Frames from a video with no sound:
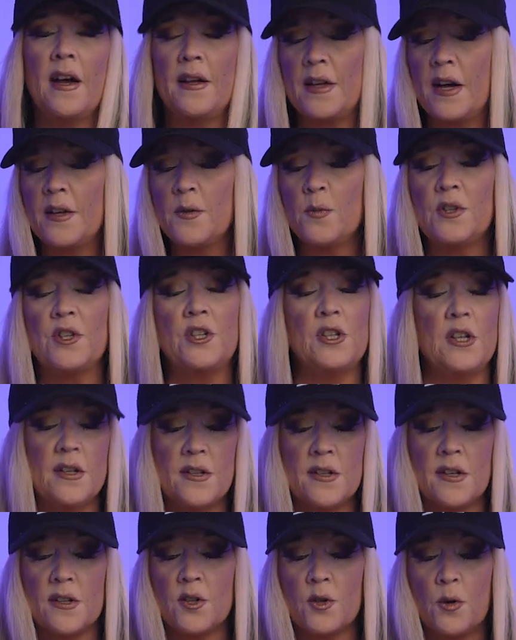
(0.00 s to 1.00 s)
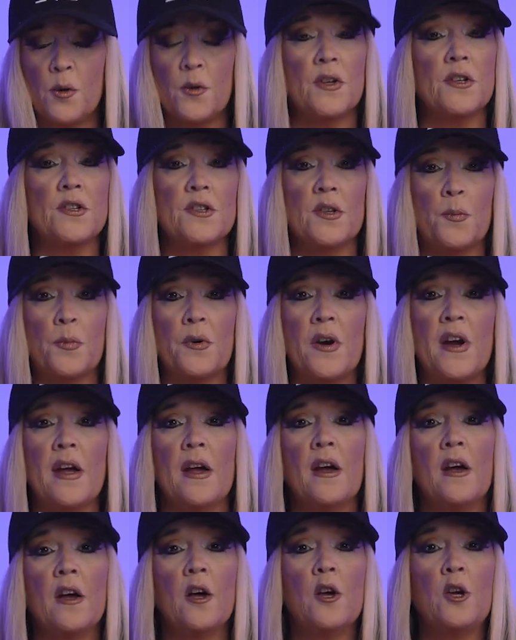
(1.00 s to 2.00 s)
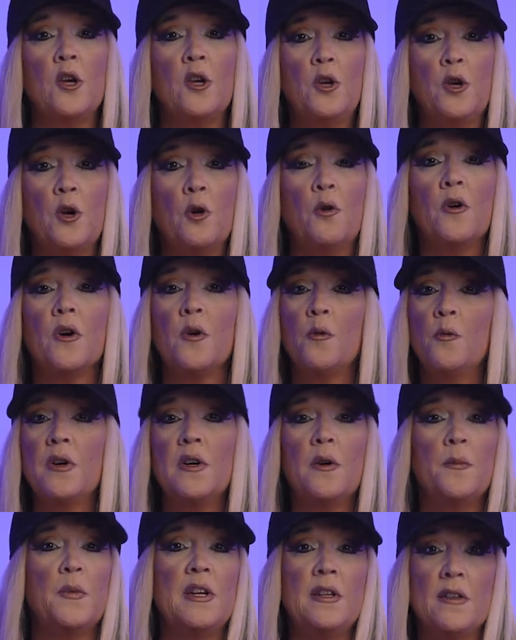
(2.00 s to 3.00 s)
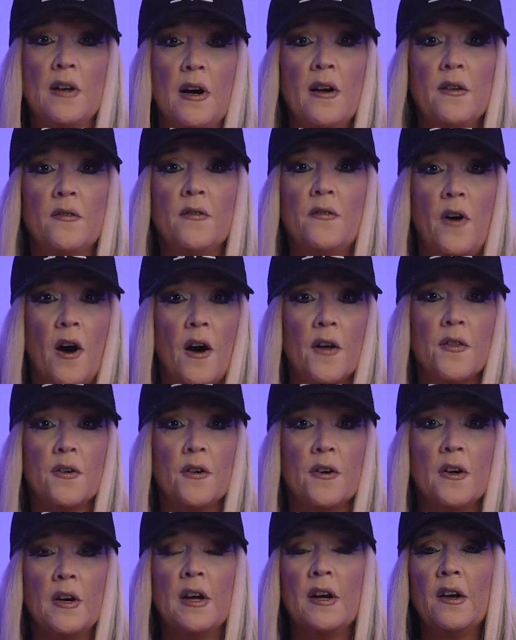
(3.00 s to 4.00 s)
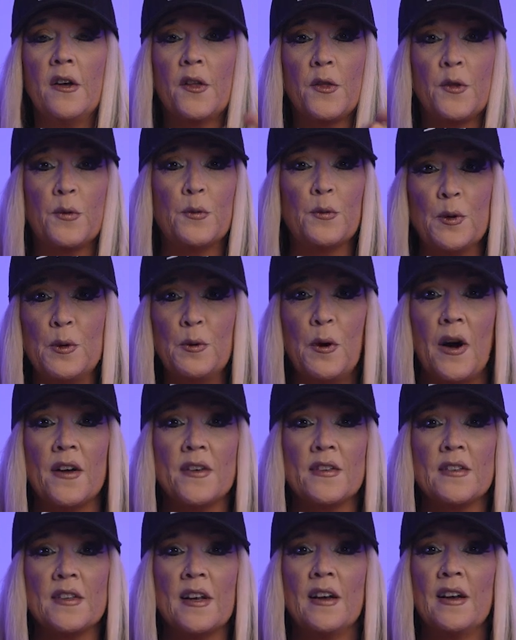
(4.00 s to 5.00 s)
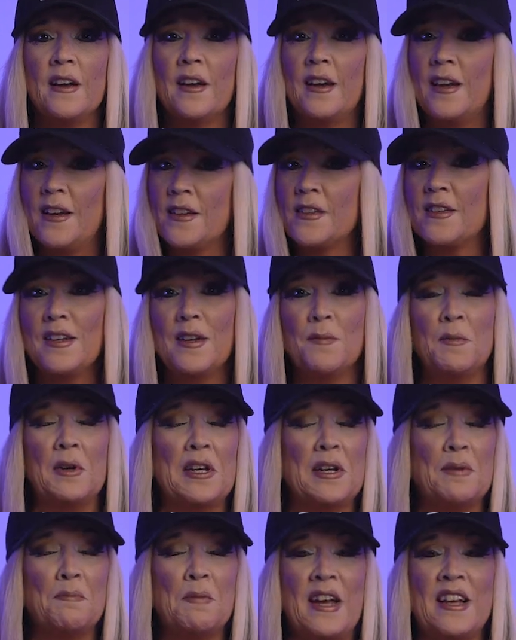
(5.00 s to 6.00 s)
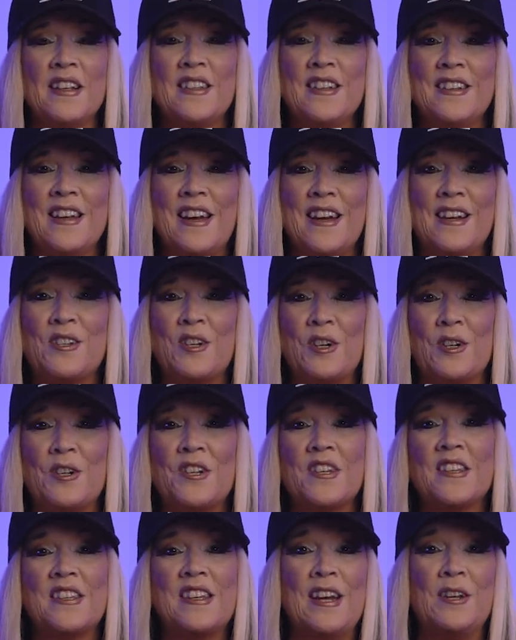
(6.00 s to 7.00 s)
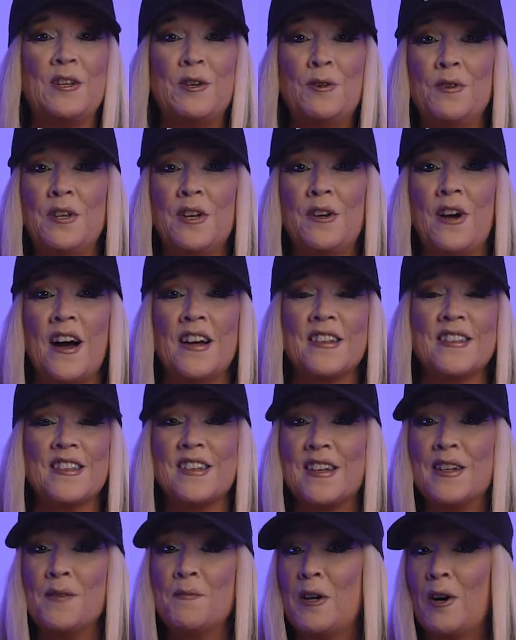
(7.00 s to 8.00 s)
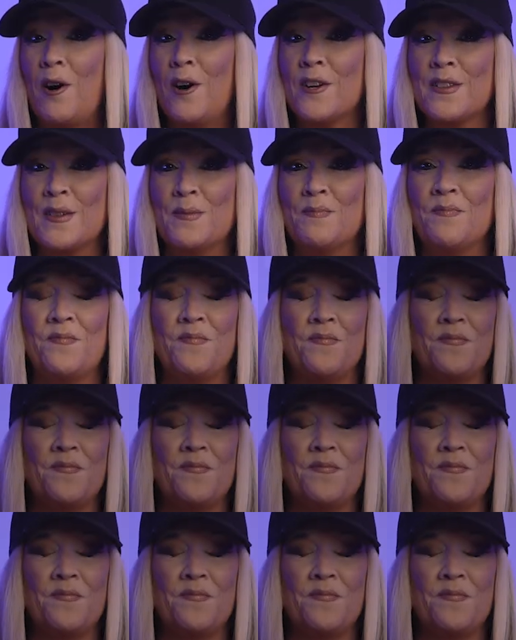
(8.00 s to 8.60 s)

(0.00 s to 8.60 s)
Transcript: And that's what Jesus told us to pray. Your will be done, Father, through us. It is going to be an amazing day at church. Stay tuned, you guys. It's going to be awesome.